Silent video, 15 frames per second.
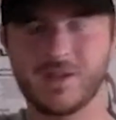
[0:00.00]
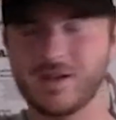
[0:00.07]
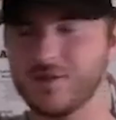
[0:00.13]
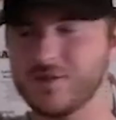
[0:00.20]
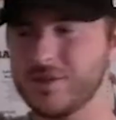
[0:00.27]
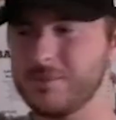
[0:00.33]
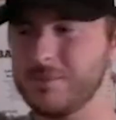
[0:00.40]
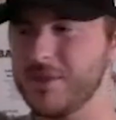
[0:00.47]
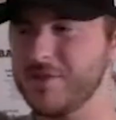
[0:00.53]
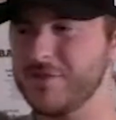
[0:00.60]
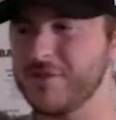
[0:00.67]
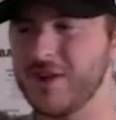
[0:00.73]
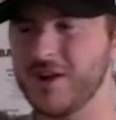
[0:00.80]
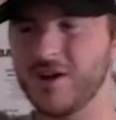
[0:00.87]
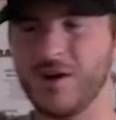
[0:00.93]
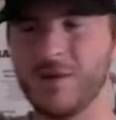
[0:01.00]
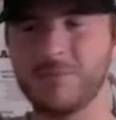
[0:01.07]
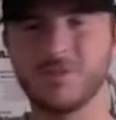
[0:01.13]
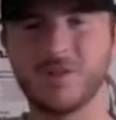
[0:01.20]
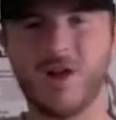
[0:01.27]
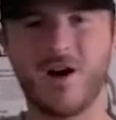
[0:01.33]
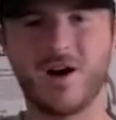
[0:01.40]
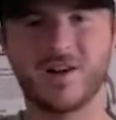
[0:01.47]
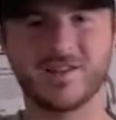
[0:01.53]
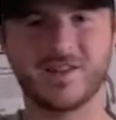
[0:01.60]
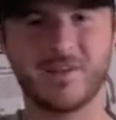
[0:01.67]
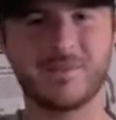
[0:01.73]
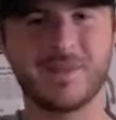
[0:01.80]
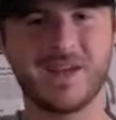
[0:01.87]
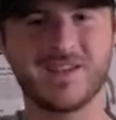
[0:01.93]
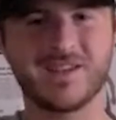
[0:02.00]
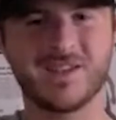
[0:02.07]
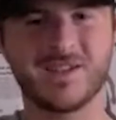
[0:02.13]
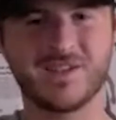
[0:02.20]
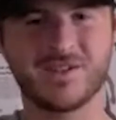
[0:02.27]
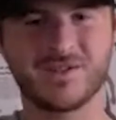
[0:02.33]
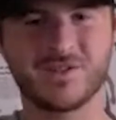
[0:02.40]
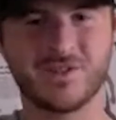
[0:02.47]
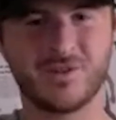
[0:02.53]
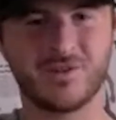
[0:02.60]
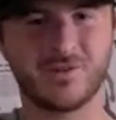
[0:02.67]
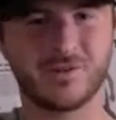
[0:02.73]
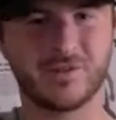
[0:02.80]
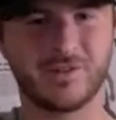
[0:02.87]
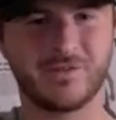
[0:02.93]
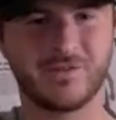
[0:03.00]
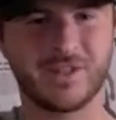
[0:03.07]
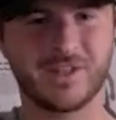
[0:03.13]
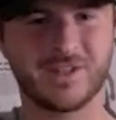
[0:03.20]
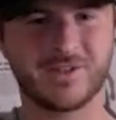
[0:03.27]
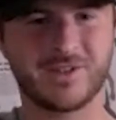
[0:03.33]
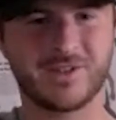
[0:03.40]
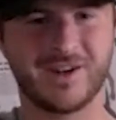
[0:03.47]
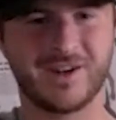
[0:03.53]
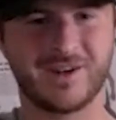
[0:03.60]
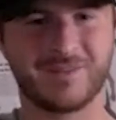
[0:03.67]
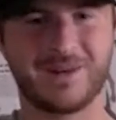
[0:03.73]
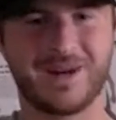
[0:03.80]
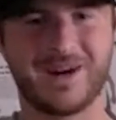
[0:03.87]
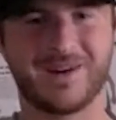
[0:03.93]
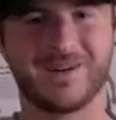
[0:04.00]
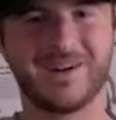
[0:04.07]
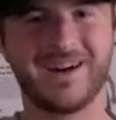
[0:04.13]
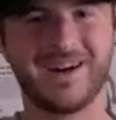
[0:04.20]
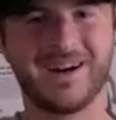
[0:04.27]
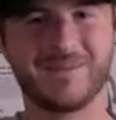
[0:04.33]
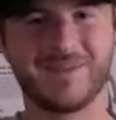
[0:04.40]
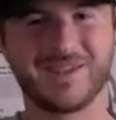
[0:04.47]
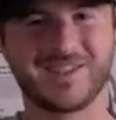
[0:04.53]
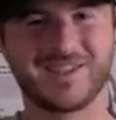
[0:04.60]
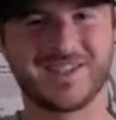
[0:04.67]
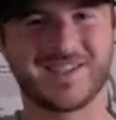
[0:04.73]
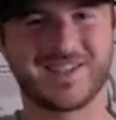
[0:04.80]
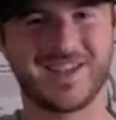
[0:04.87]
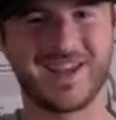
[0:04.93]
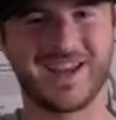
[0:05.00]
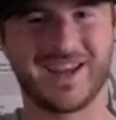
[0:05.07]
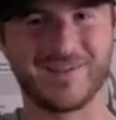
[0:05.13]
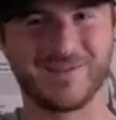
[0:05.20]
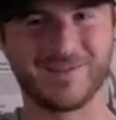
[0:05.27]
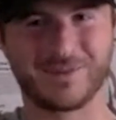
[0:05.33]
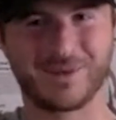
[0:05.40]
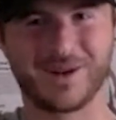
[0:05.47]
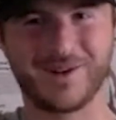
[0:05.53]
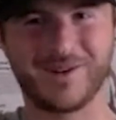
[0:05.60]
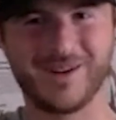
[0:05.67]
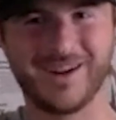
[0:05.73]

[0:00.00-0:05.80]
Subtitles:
I was like, "Motherfucker, I'm lost. I'm 19 years old. The fuck are you talking about? I'm saved, bro."